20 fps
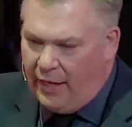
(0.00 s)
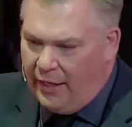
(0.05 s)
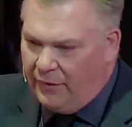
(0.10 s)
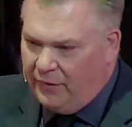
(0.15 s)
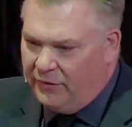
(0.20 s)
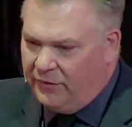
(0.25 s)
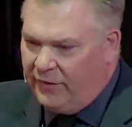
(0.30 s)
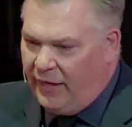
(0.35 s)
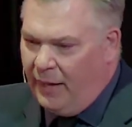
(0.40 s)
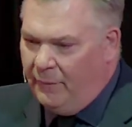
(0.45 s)
on
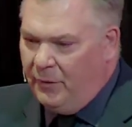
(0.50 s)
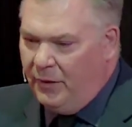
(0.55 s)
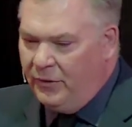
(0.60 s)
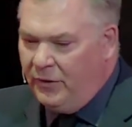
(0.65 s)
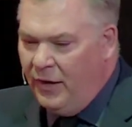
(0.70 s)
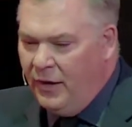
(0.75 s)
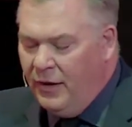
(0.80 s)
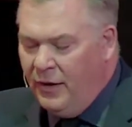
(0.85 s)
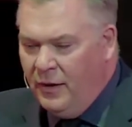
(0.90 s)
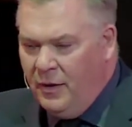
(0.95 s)
the Sabbath,
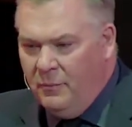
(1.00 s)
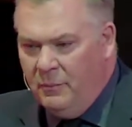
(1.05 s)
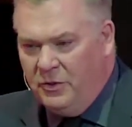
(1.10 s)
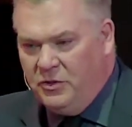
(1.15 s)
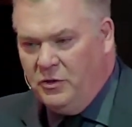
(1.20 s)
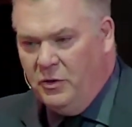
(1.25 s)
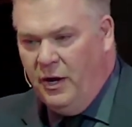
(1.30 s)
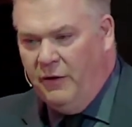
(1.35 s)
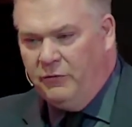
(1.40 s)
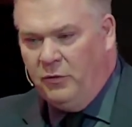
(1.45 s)

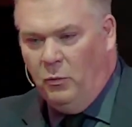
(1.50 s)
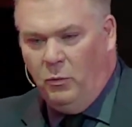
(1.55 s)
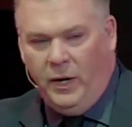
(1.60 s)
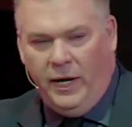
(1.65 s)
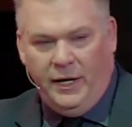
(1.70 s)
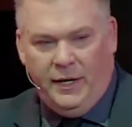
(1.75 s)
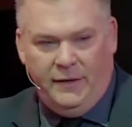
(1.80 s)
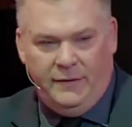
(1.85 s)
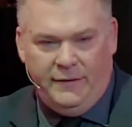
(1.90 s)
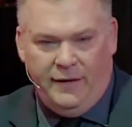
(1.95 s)
but you have to
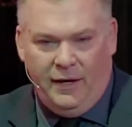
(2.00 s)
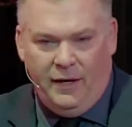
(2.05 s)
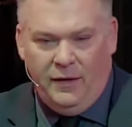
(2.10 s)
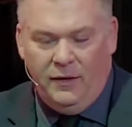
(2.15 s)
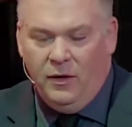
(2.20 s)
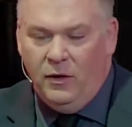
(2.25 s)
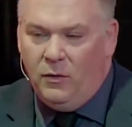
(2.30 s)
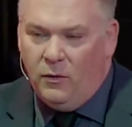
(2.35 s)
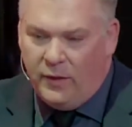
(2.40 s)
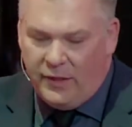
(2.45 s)
wait a day?
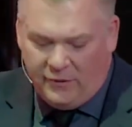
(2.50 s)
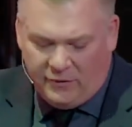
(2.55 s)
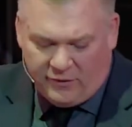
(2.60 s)
No, he